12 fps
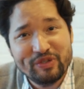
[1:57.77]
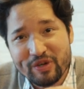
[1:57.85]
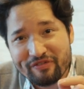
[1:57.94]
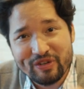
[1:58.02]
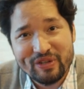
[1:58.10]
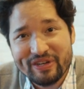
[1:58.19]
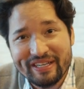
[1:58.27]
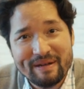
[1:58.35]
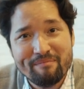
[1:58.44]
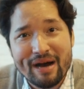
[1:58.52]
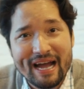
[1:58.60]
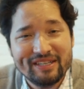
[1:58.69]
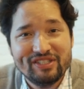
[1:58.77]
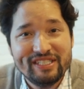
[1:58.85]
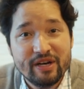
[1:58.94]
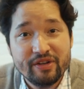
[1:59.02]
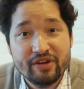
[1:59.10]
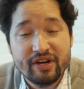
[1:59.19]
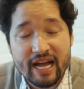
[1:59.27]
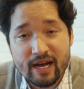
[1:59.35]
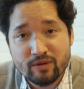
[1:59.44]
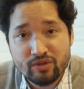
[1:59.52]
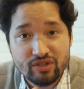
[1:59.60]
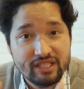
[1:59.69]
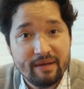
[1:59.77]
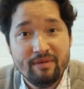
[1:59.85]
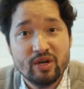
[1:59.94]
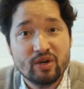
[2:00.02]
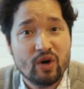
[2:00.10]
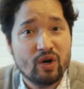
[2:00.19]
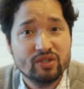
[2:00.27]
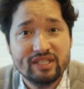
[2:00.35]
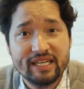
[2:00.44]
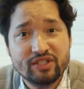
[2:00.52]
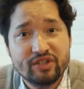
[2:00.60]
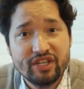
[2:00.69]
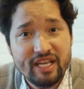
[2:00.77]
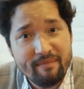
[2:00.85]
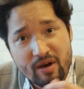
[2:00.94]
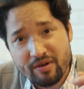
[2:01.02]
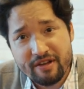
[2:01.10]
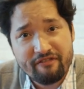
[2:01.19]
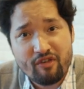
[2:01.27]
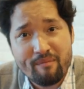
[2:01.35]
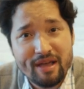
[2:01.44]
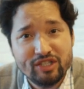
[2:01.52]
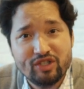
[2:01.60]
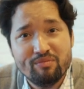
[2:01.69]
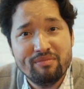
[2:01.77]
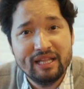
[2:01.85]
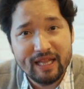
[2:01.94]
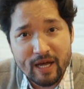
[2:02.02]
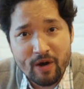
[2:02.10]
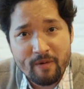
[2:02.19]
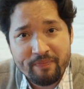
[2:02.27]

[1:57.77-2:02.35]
So if you're looking to buy or sell your house, give me a call, text, or email, information below.